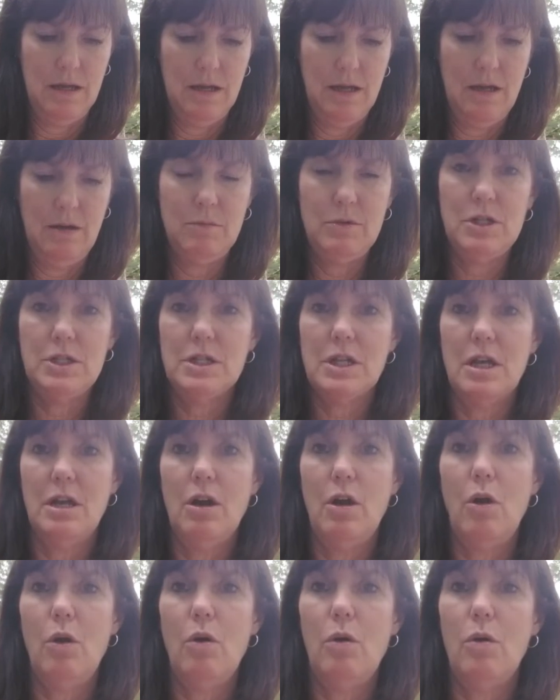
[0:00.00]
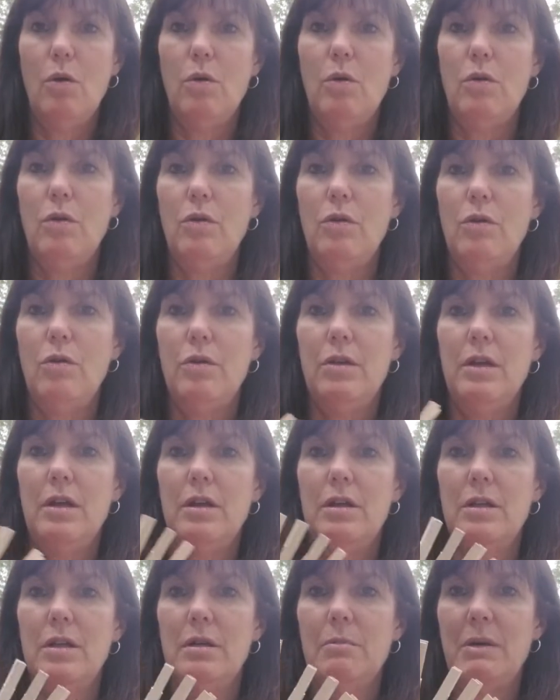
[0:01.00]
I'm just going to hold
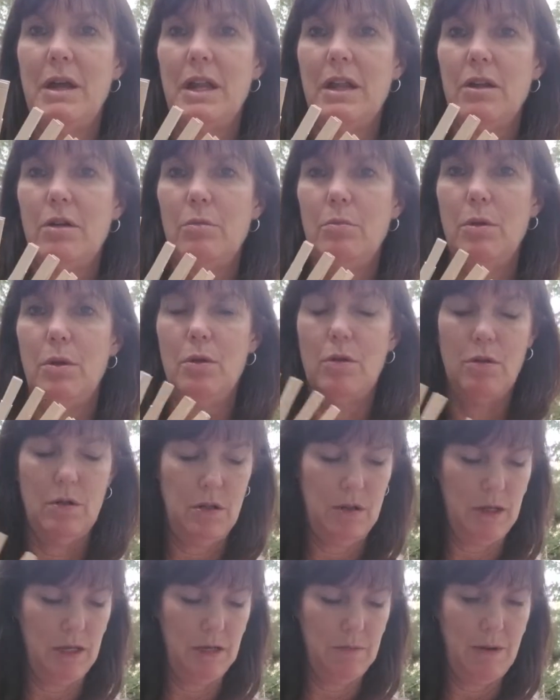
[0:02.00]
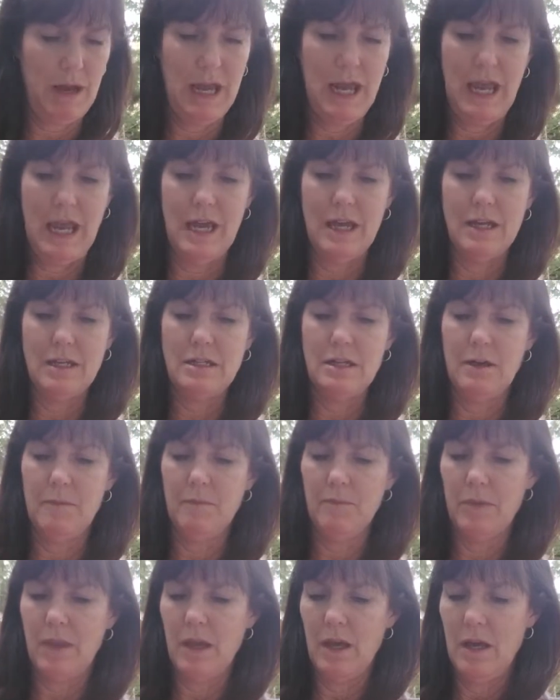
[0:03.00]
my little bowl in my hand,
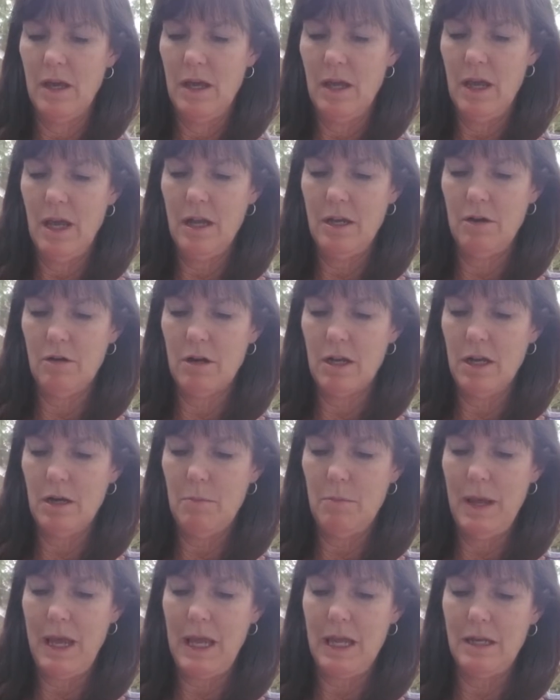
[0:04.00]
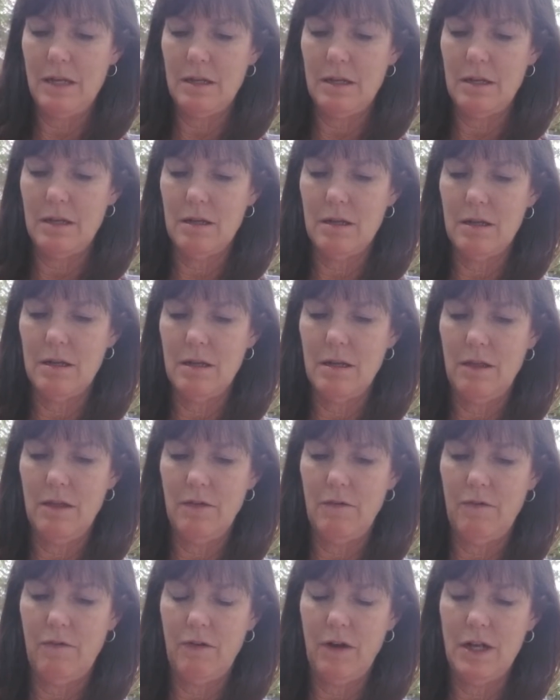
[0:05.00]
and you're going to paint the
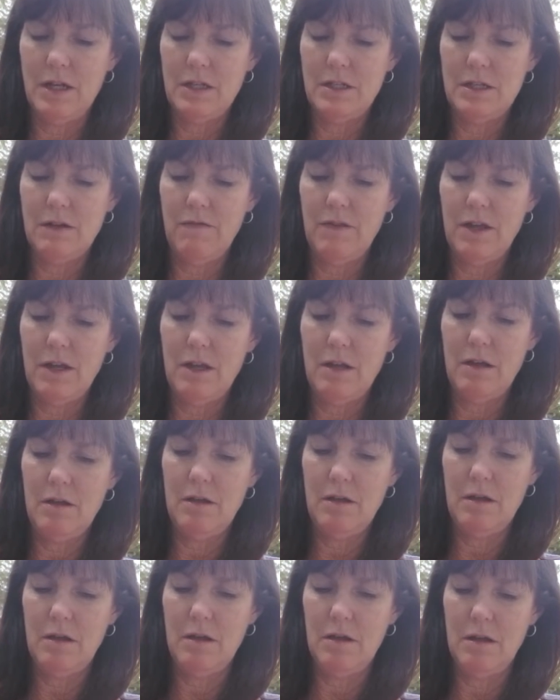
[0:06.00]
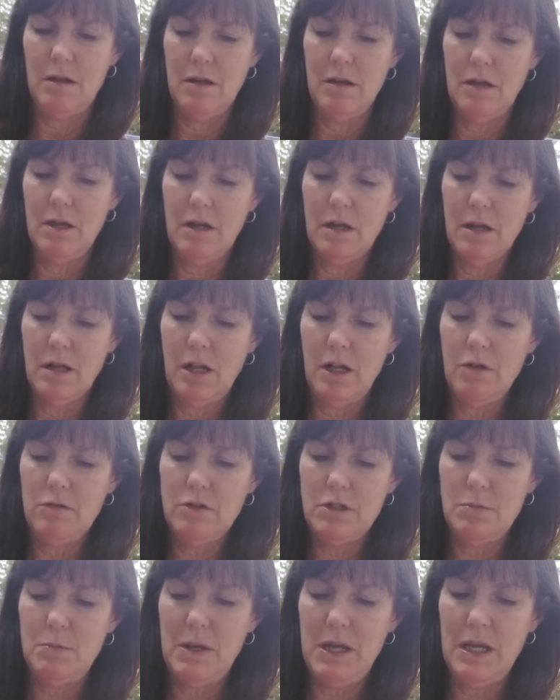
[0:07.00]
front of the
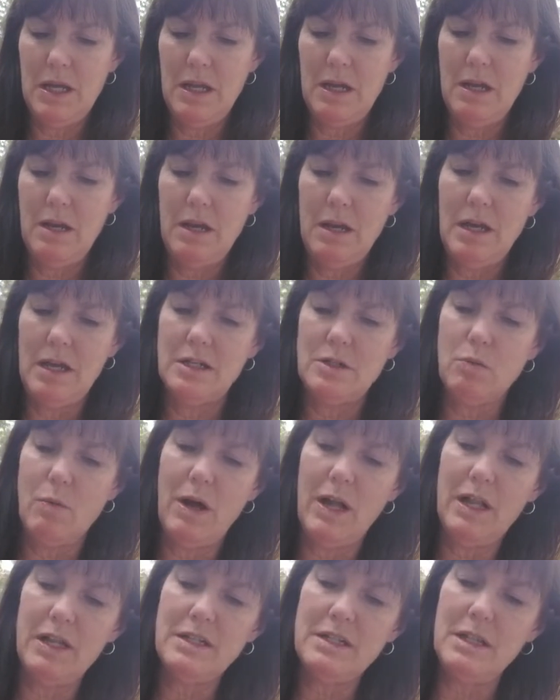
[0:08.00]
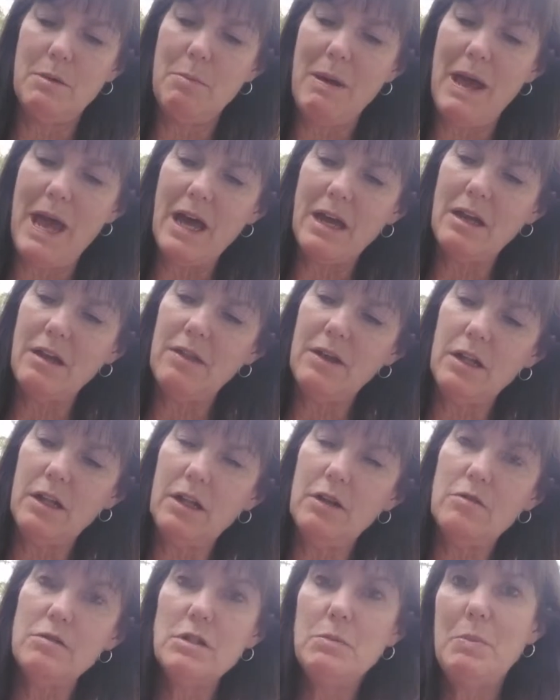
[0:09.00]
clothespin as well as the back of the
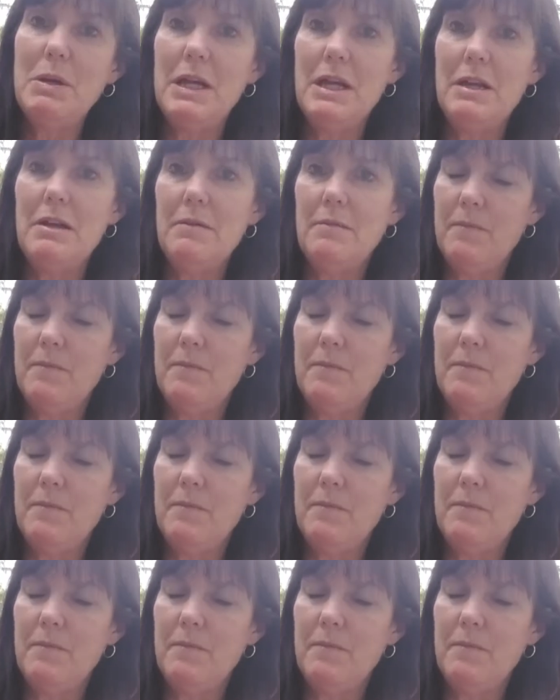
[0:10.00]
clothespin,